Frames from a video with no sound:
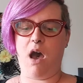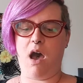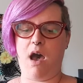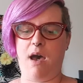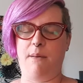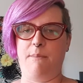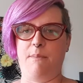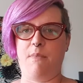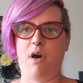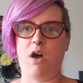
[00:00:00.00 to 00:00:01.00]

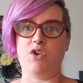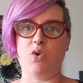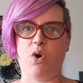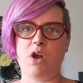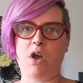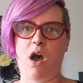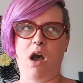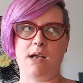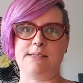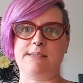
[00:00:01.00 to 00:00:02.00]
Adore
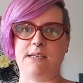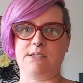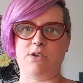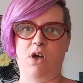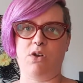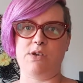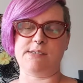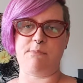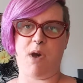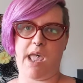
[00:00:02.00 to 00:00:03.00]
costs $6
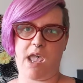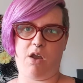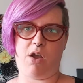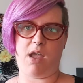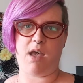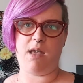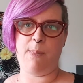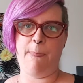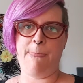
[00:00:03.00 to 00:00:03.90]
in my area.